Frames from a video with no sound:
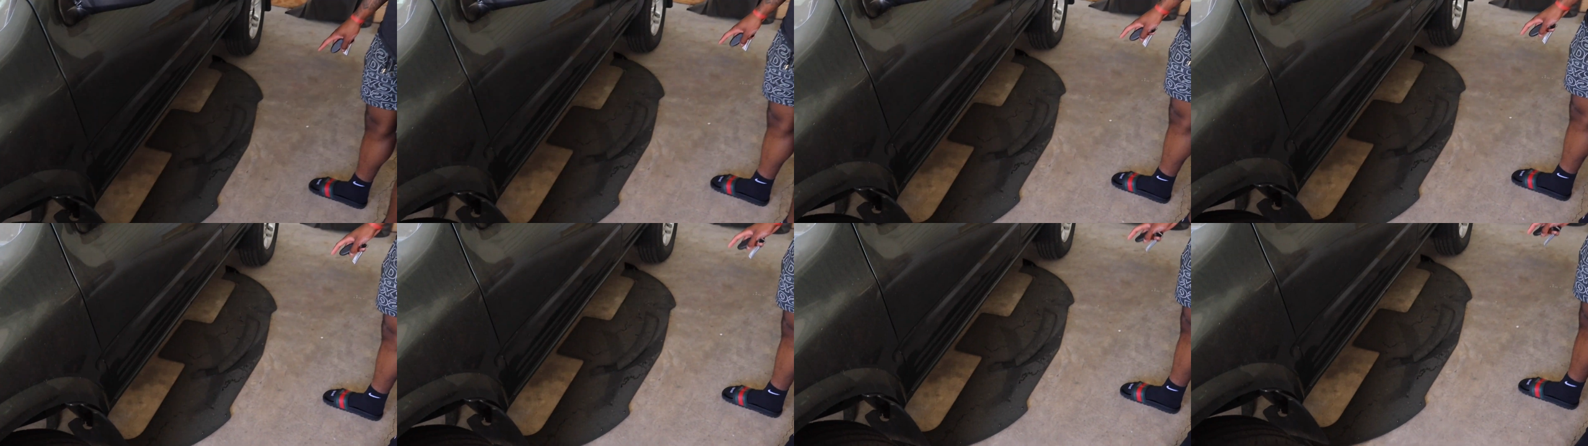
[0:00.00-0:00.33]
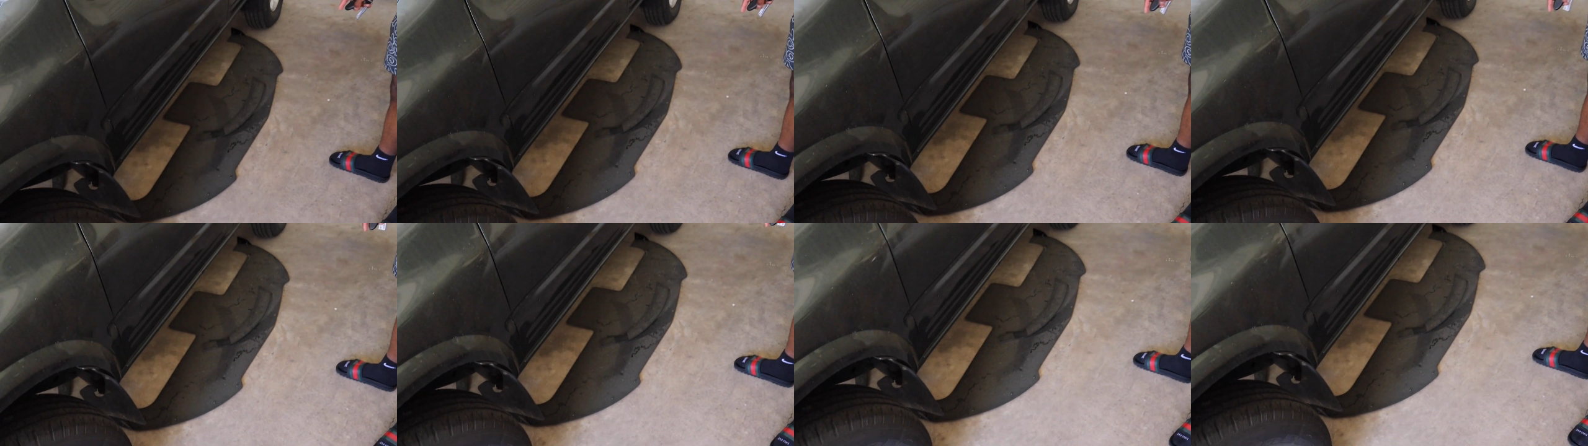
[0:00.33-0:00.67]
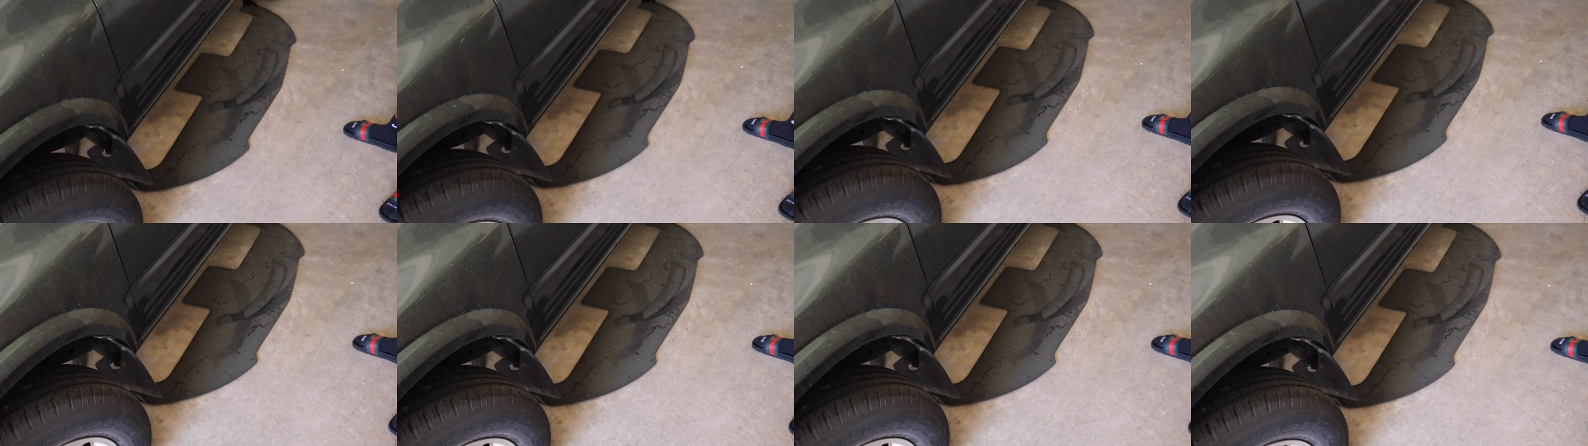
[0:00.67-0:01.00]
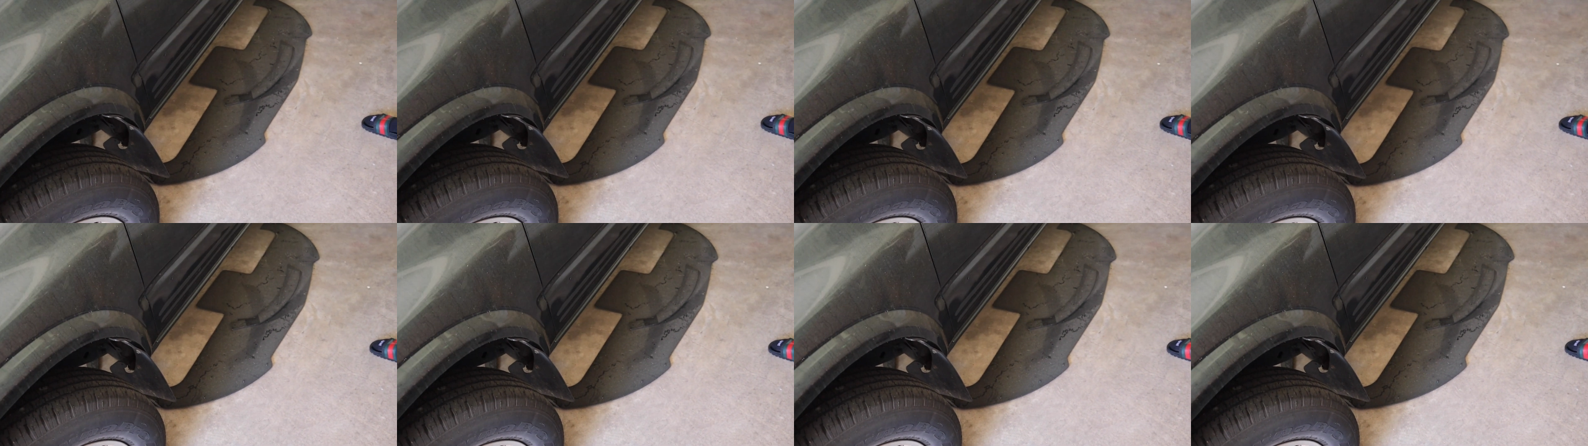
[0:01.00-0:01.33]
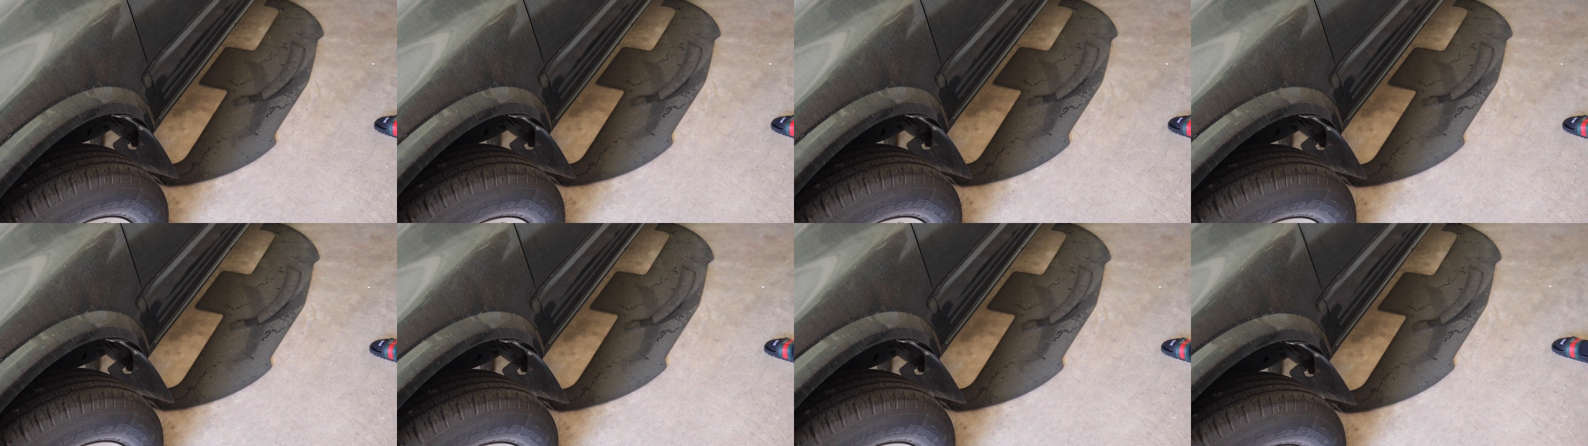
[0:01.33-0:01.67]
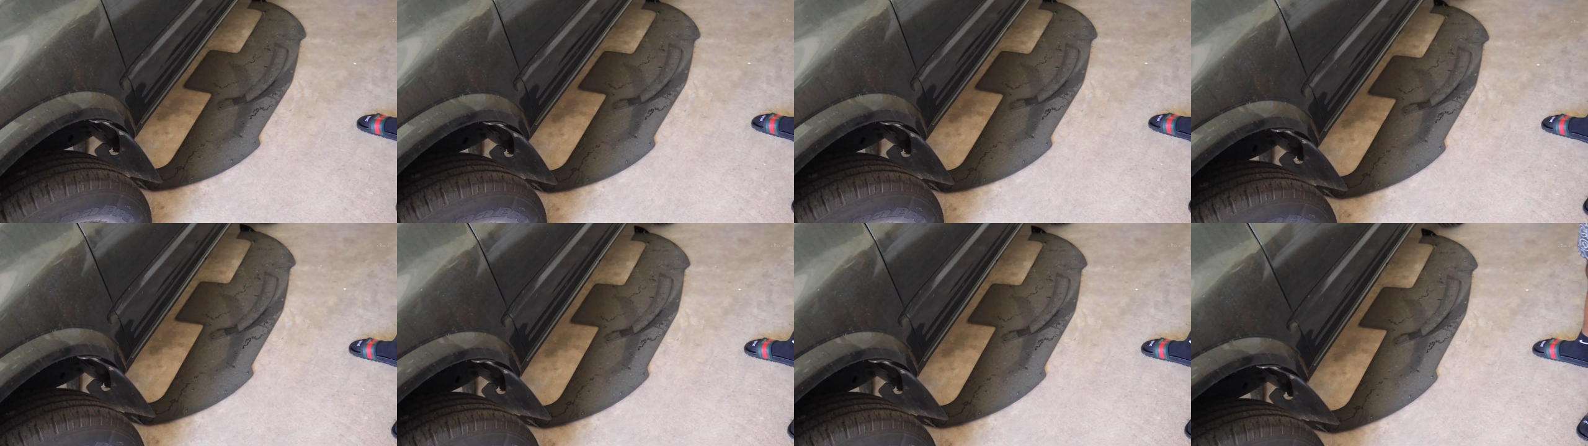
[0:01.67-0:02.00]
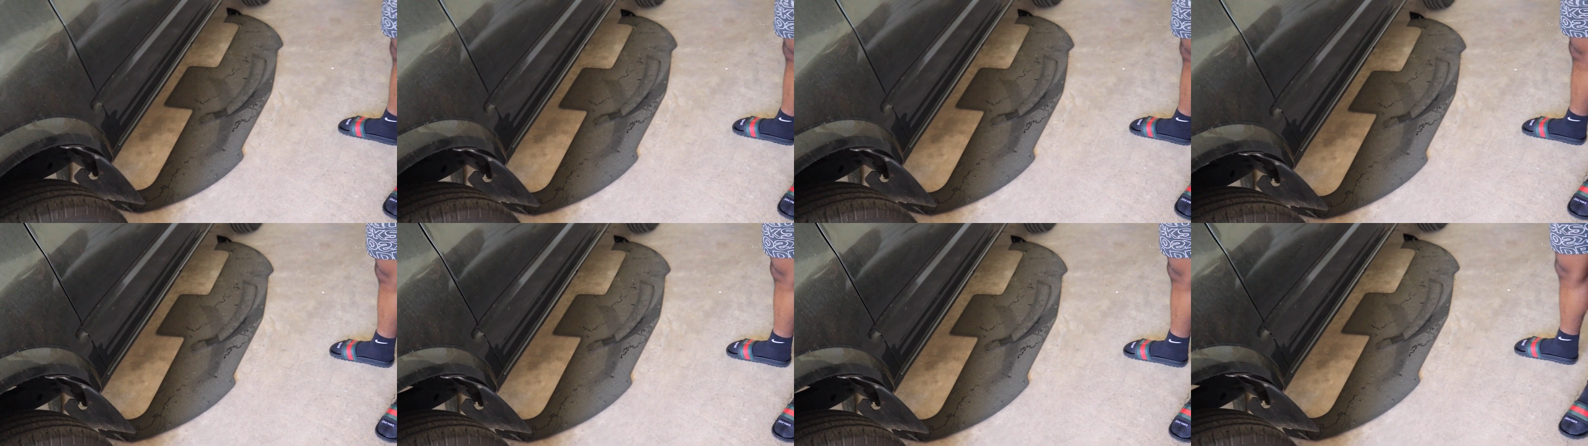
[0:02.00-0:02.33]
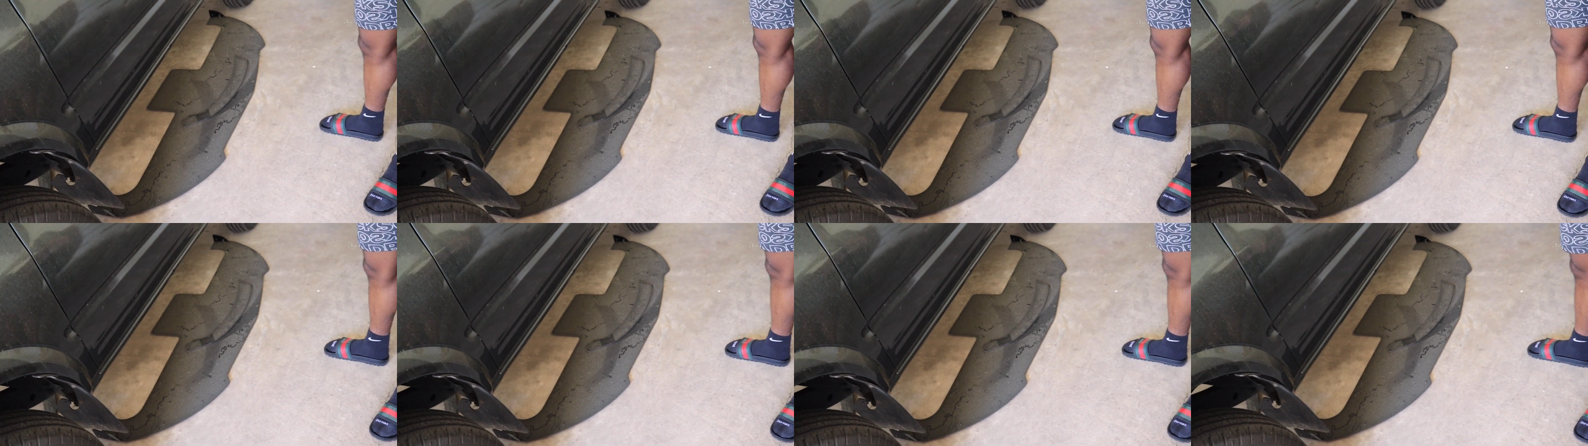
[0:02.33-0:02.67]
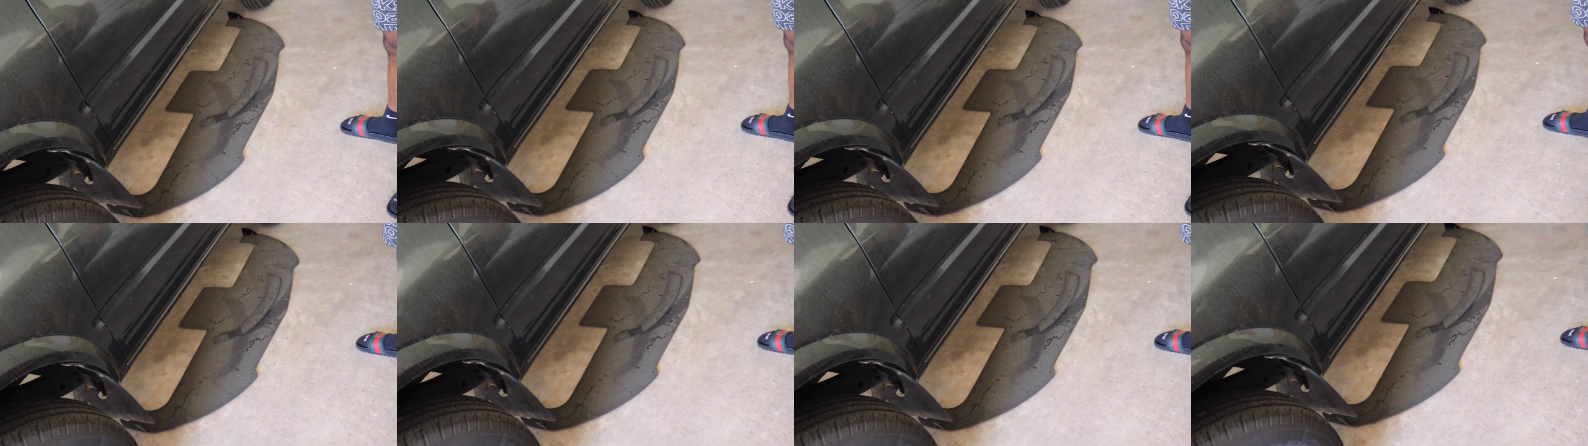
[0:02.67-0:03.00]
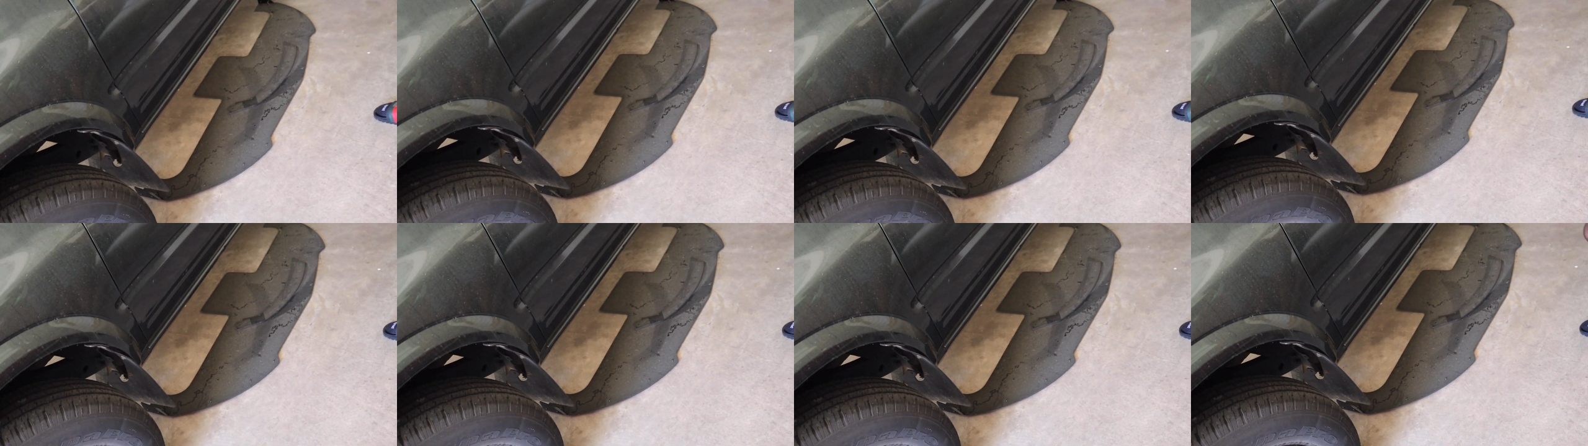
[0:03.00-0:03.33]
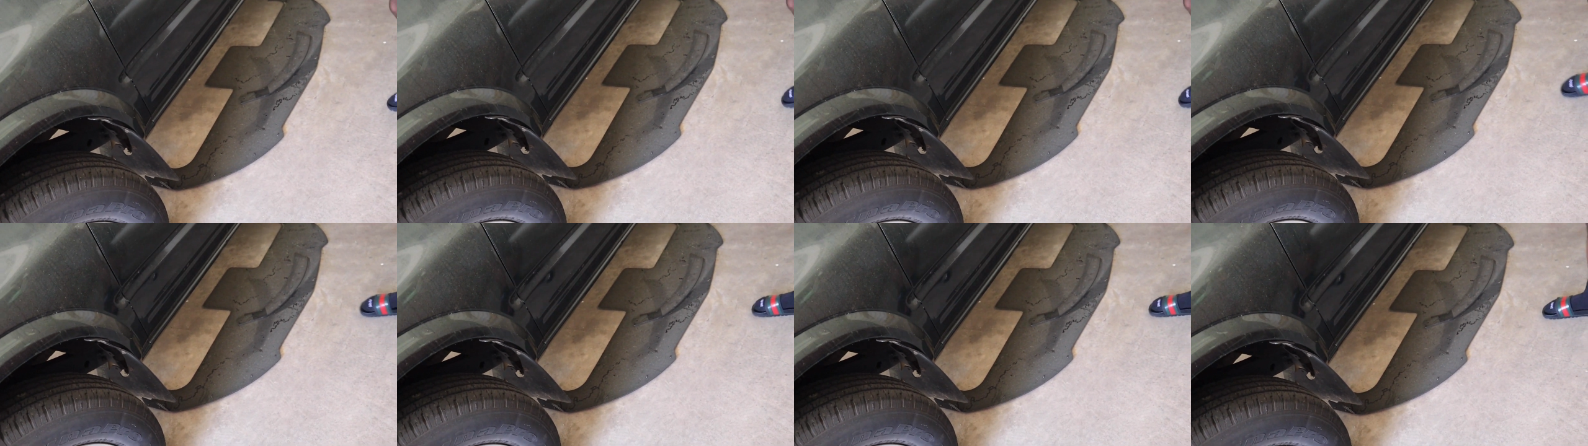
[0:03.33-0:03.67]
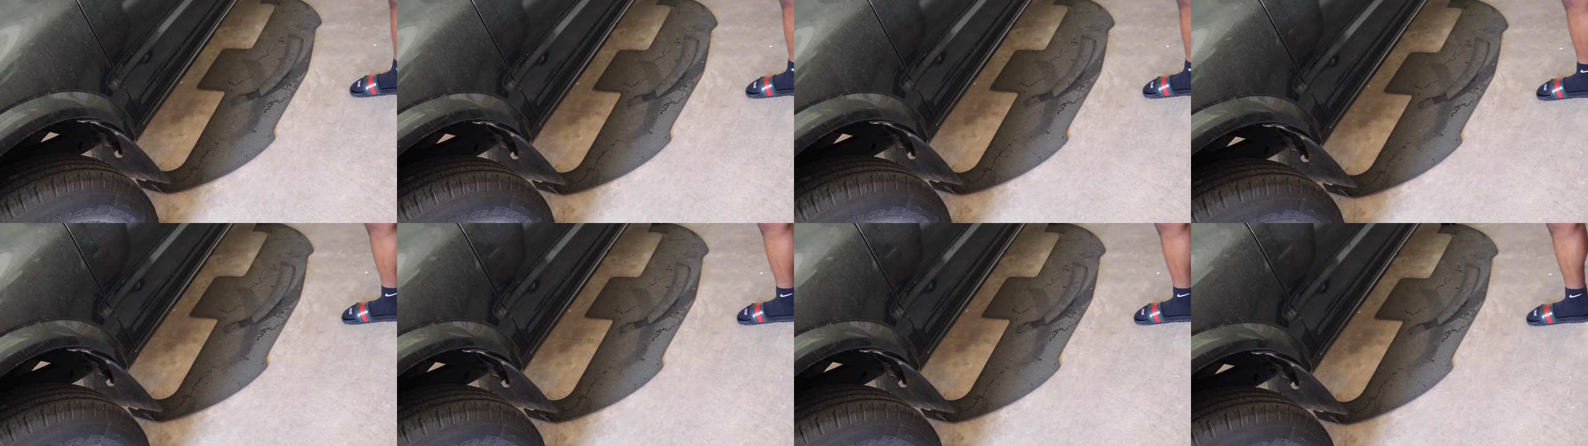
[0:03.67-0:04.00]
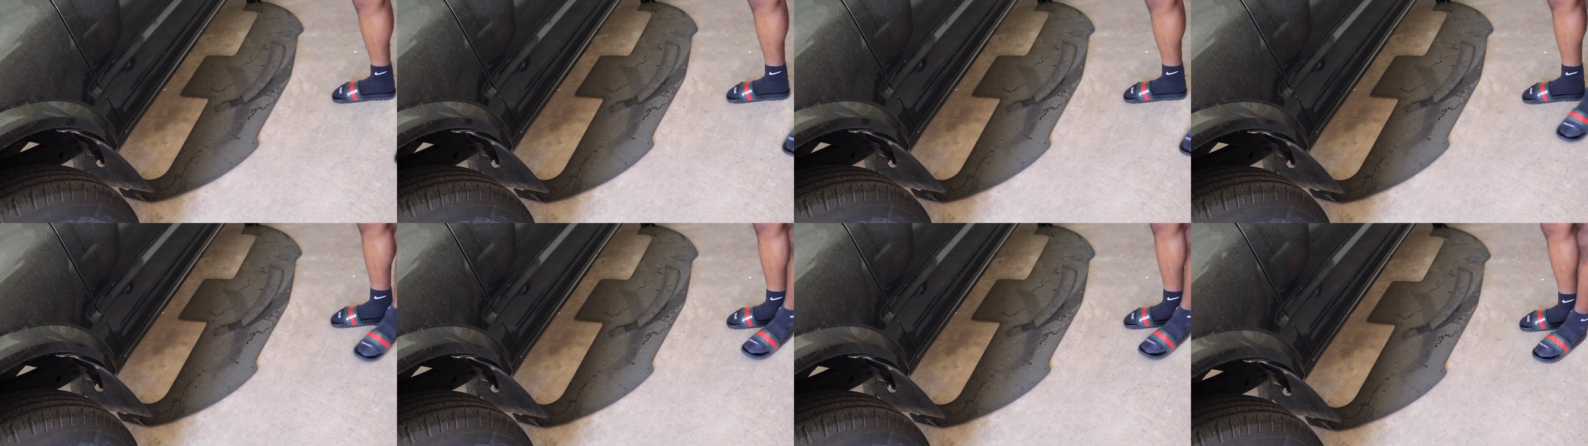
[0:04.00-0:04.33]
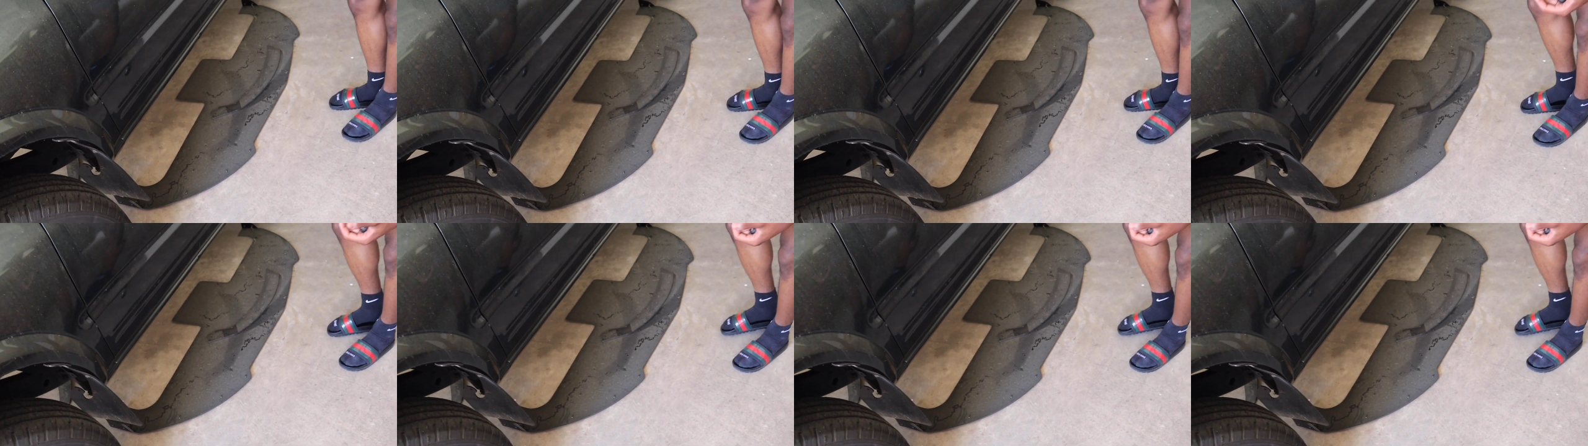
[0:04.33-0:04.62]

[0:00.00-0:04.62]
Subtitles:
Nobody's mouth can be seen.